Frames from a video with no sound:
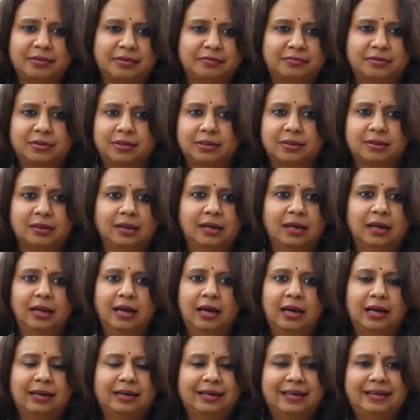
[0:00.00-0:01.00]
ever
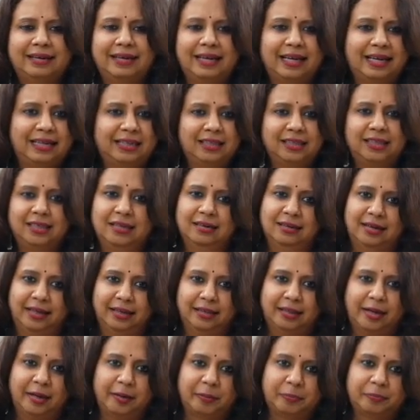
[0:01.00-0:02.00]
done anything
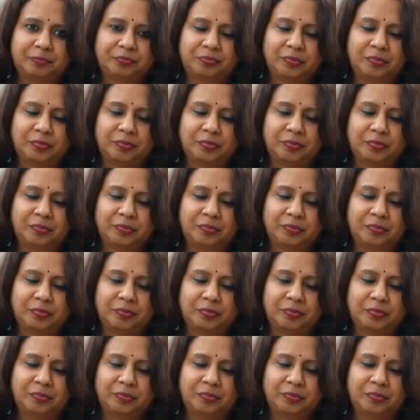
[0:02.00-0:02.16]
like that.